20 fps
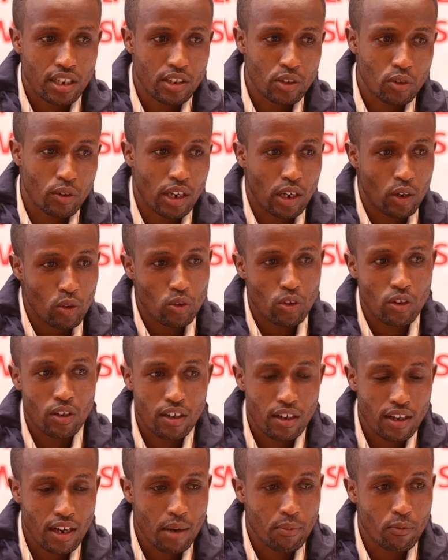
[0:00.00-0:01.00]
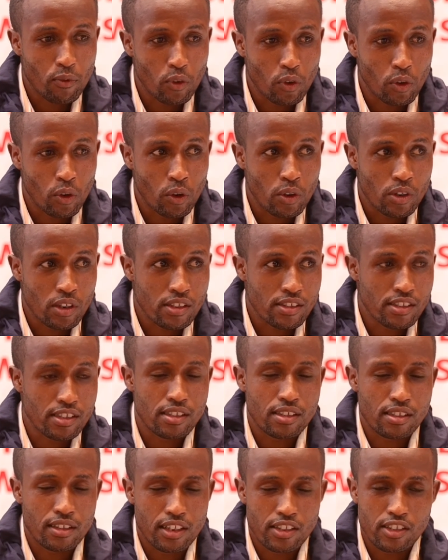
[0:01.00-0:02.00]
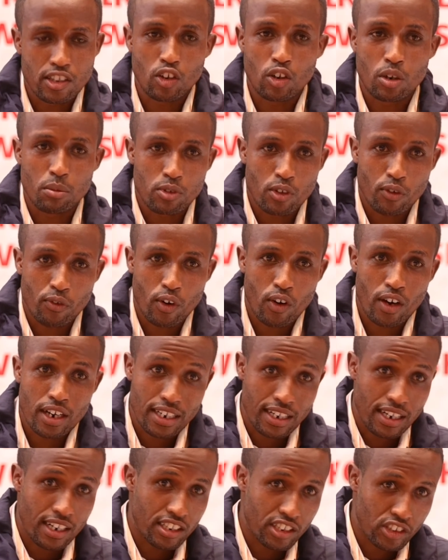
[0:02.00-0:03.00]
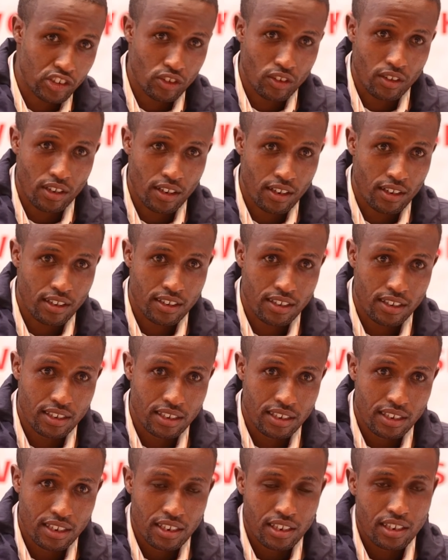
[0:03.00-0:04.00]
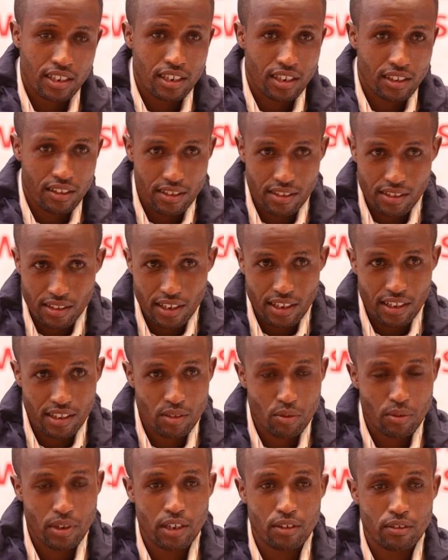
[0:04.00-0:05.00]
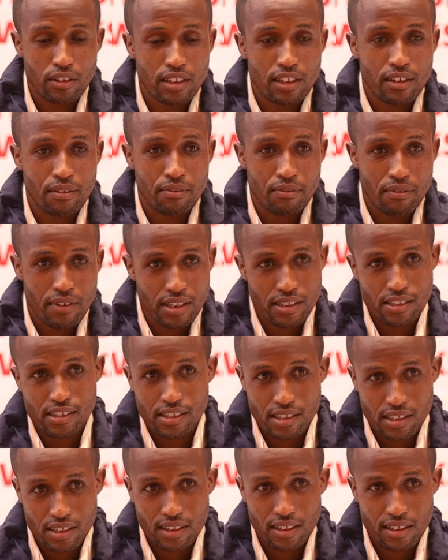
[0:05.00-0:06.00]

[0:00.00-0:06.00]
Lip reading: you can look up for the synonyms of a word in a dictionary. In this case, we are doing the first,